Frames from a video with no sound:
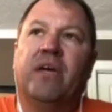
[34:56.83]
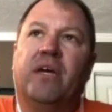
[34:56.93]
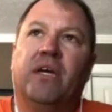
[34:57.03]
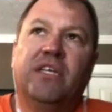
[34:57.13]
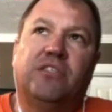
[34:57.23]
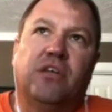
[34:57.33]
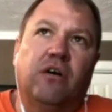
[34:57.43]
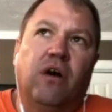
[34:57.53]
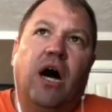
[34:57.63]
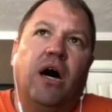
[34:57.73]
so
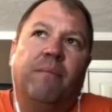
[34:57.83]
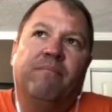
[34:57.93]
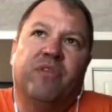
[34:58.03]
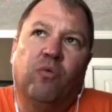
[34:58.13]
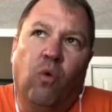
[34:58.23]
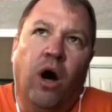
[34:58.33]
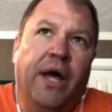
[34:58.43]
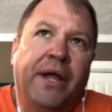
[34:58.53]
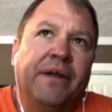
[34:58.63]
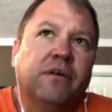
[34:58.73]
um,
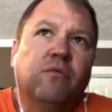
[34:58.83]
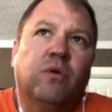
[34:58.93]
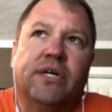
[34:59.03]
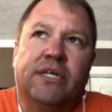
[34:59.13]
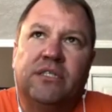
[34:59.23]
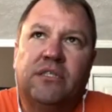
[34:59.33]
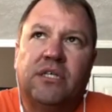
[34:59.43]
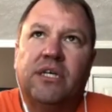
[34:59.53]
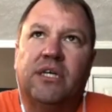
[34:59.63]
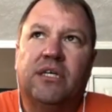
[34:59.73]
one was
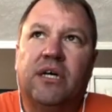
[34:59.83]
uh,